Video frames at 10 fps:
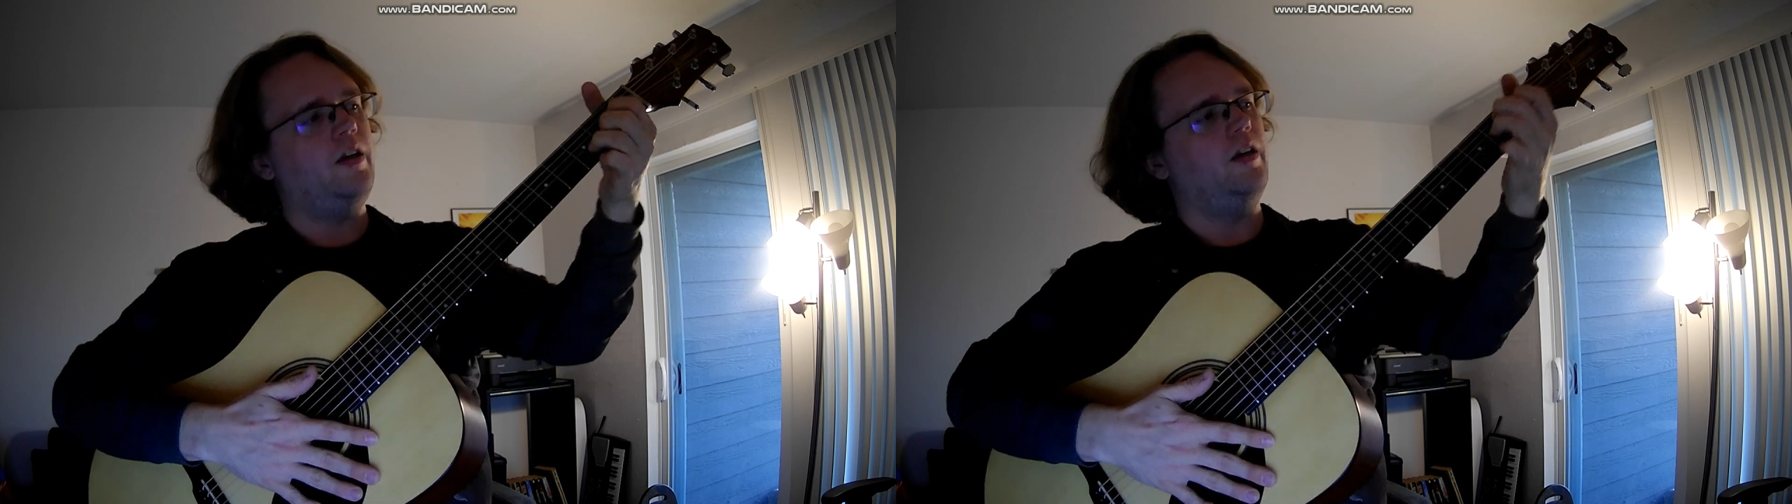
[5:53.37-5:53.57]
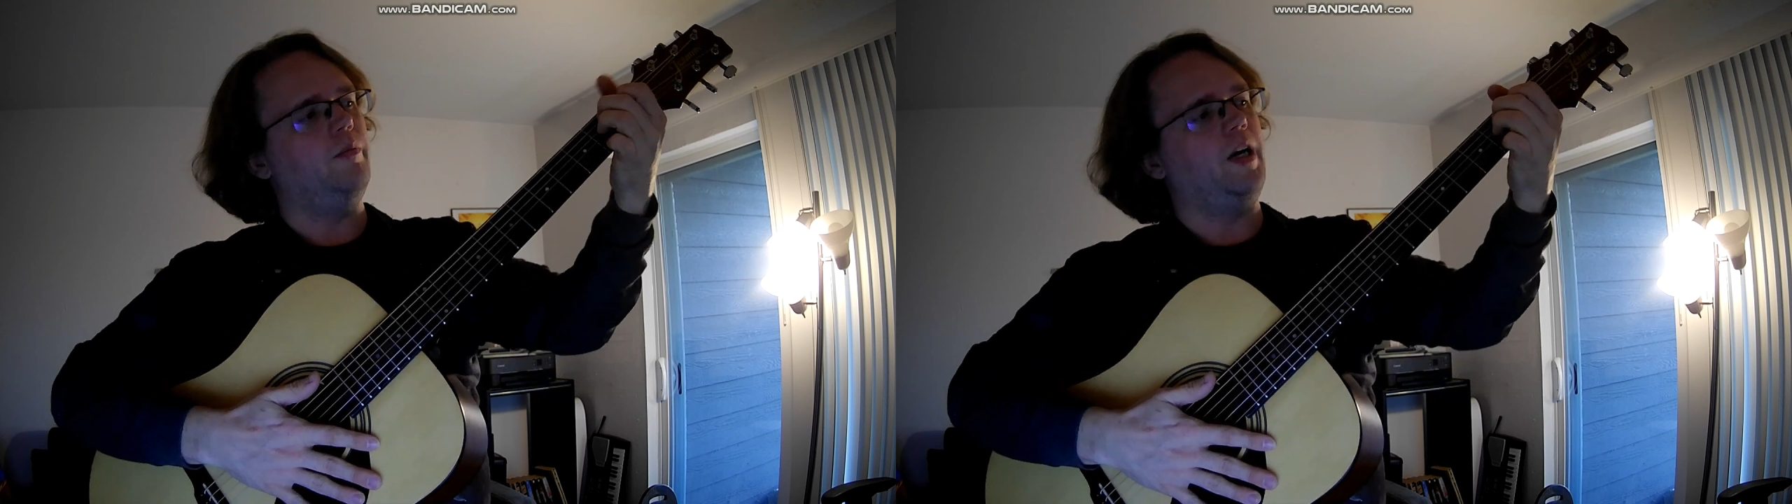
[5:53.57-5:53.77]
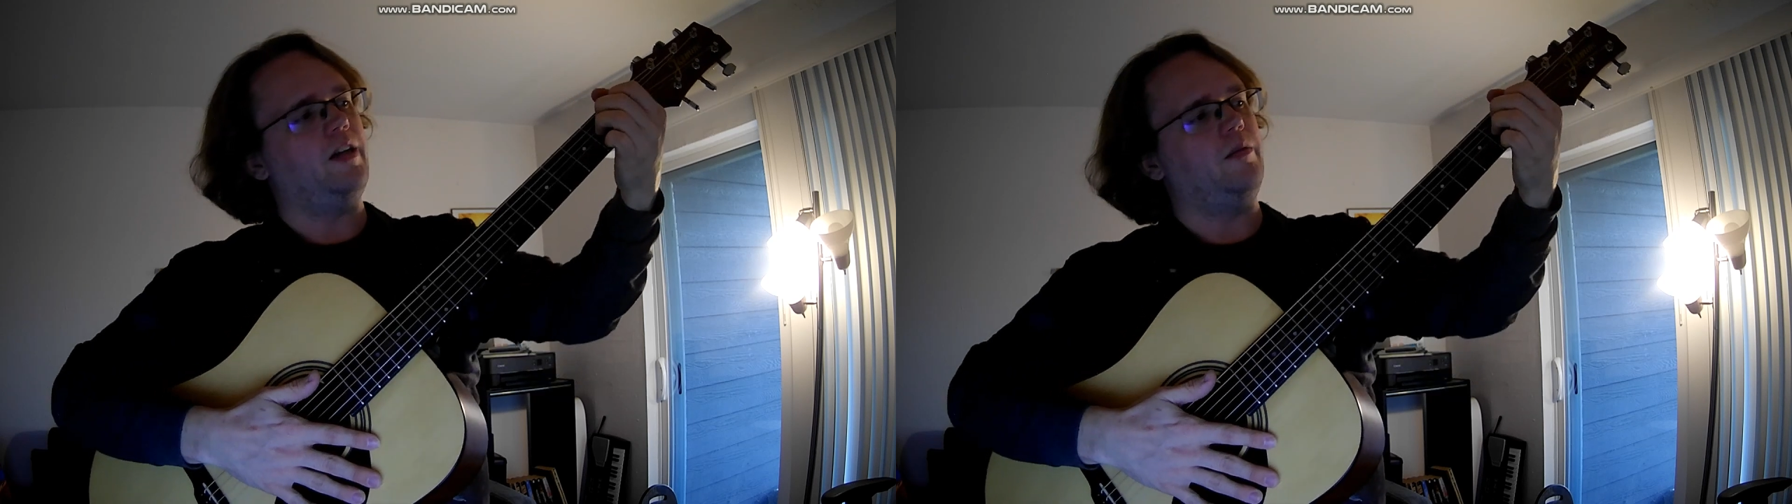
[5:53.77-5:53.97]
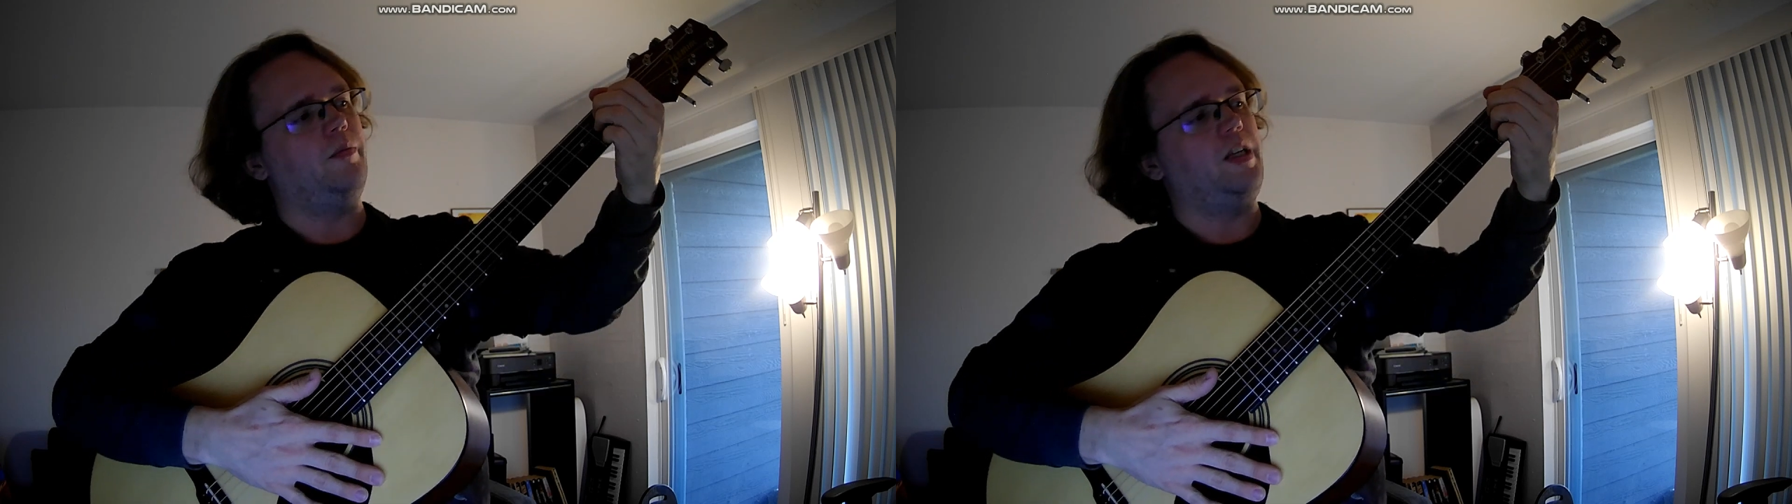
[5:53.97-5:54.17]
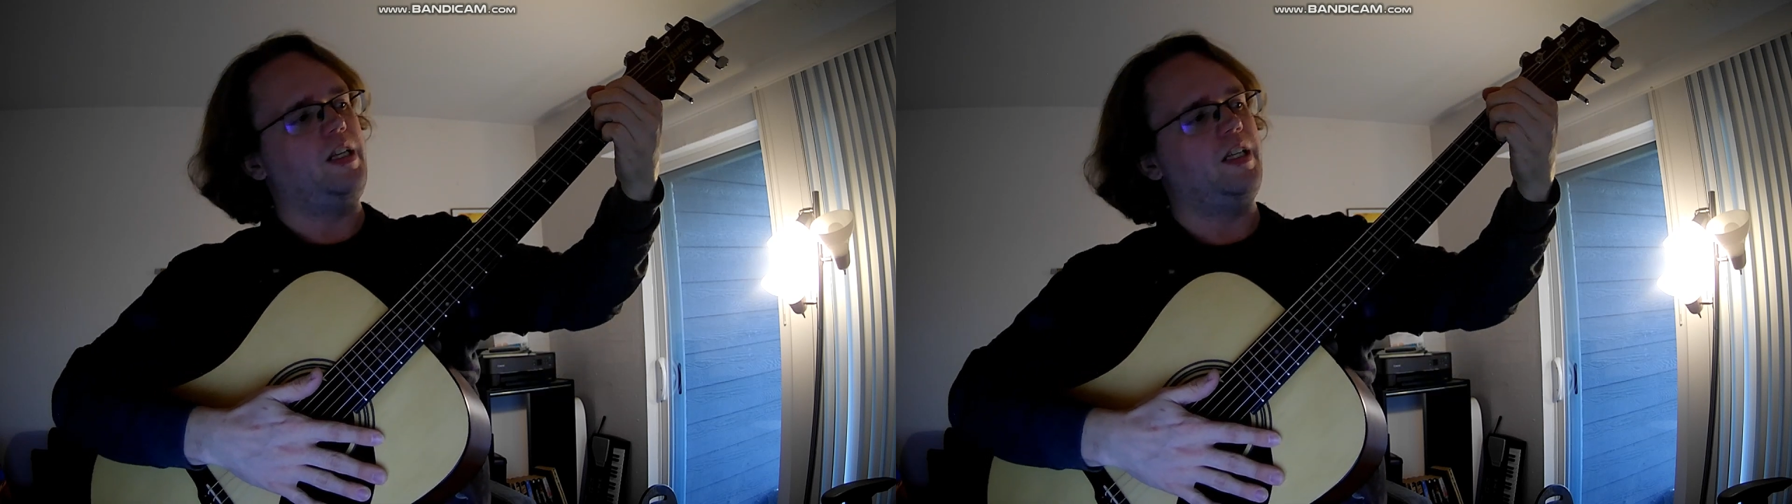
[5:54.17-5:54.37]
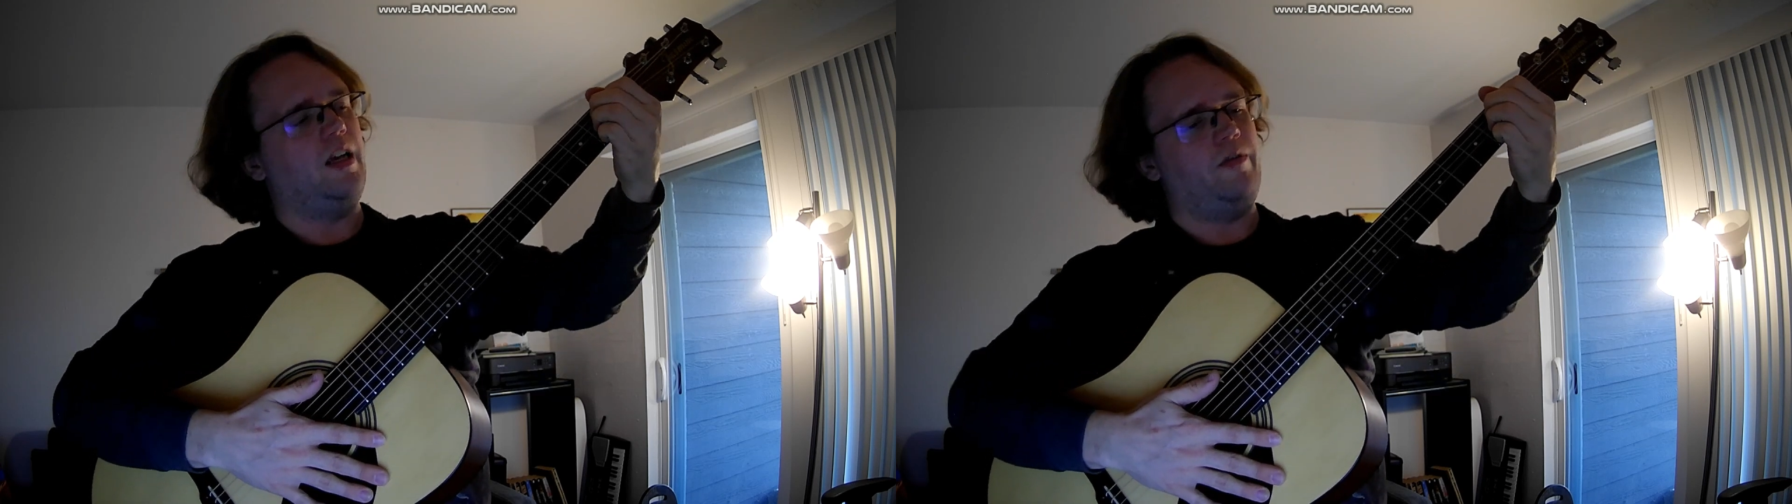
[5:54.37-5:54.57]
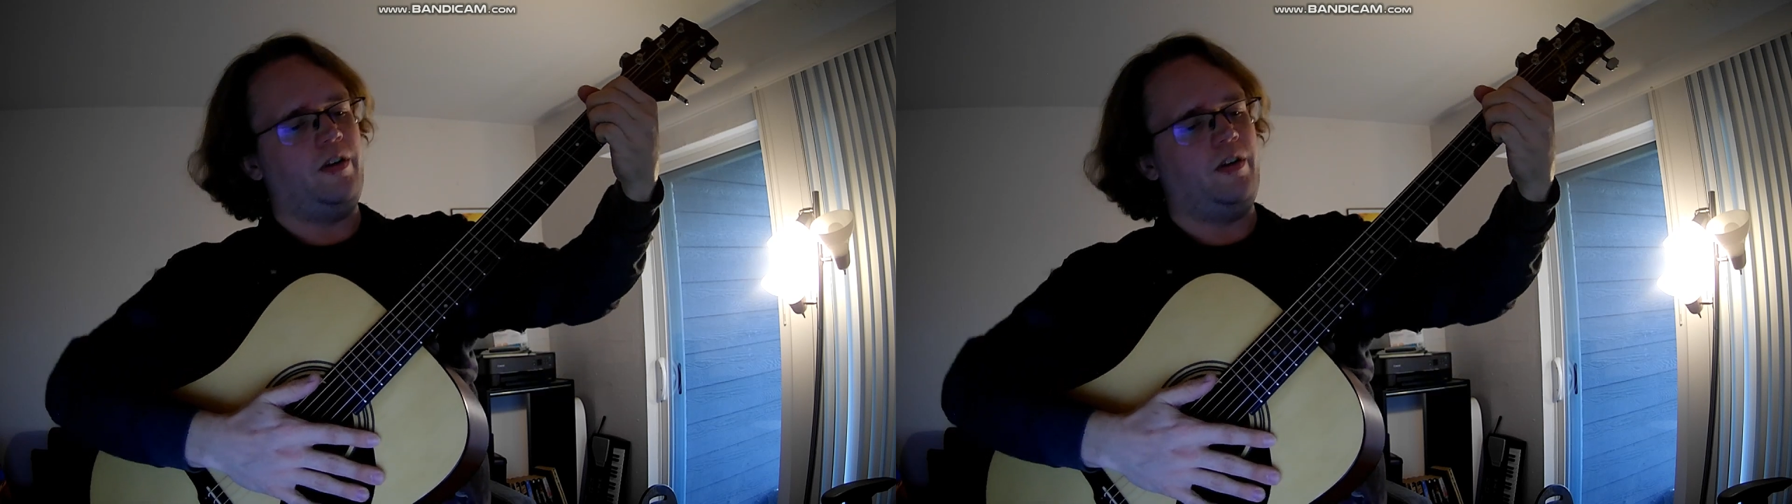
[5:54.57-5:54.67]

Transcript: Back to B7,